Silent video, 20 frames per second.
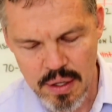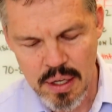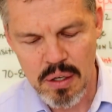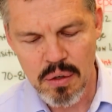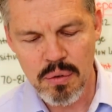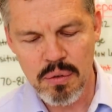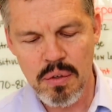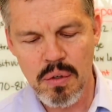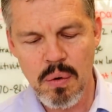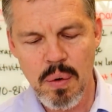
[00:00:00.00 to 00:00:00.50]
They
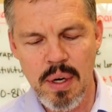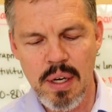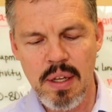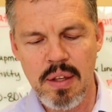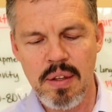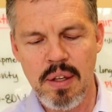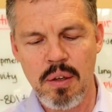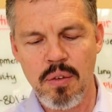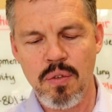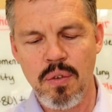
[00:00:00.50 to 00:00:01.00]
don't do
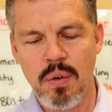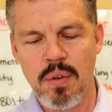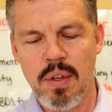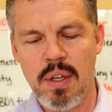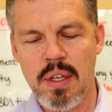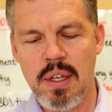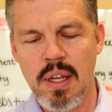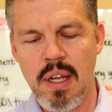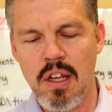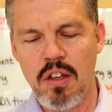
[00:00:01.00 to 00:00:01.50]
anything for
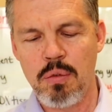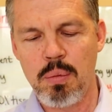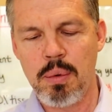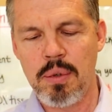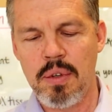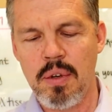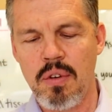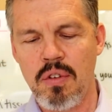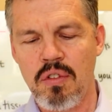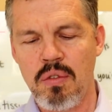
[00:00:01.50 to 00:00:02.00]
the disc,
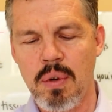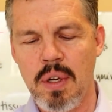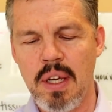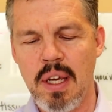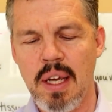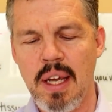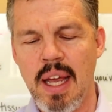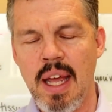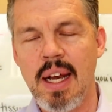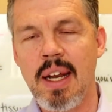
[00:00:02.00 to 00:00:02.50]
but they're
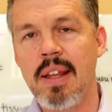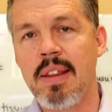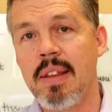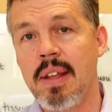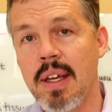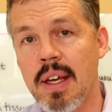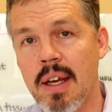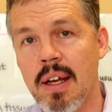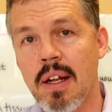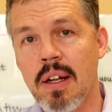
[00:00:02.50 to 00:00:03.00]
shrinking
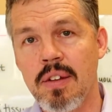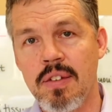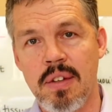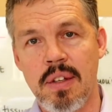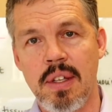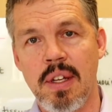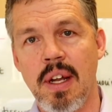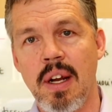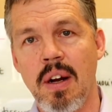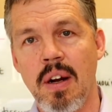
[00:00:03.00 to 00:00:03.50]
anything else
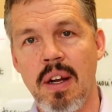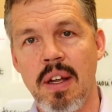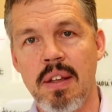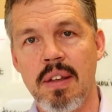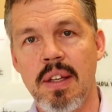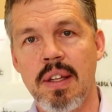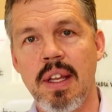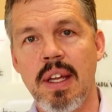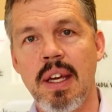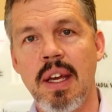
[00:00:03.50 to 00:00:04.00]
in the area
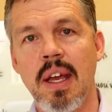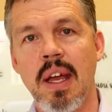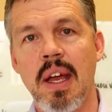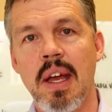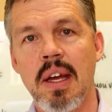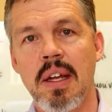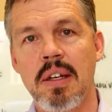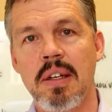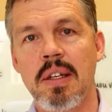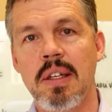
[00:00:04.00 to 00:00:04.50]
that they
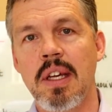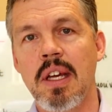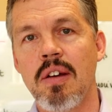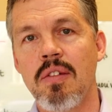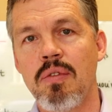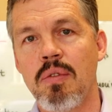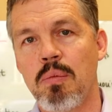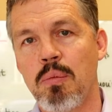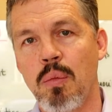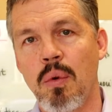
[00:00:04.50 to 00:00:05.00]
can to
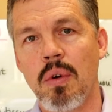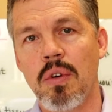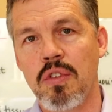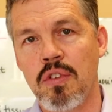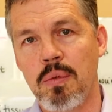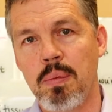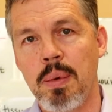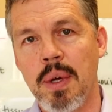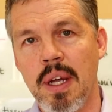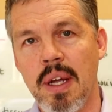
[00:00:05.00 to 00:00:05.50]
give more
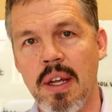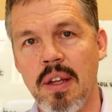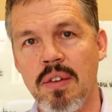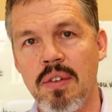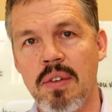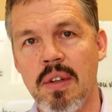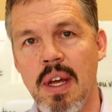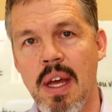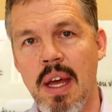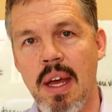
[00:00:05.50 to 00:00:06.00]

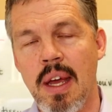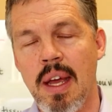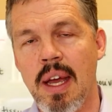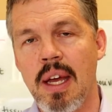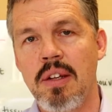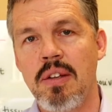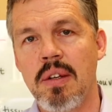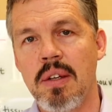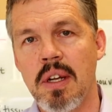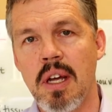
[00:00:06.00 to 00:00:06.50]
space
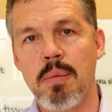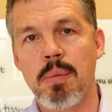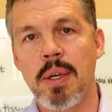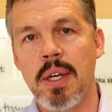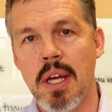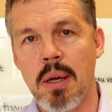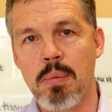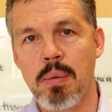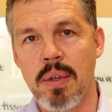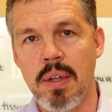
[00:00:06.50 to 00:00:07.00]
and to numb
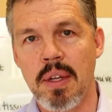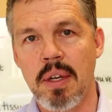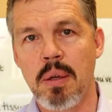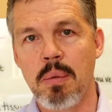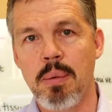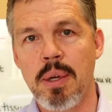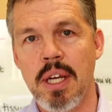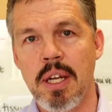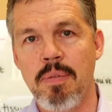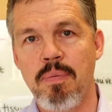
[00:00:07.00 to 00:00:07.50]
it up a
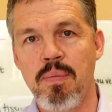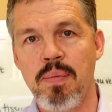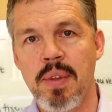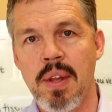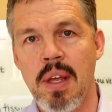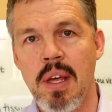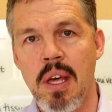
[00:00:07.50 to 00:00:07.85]
little bit.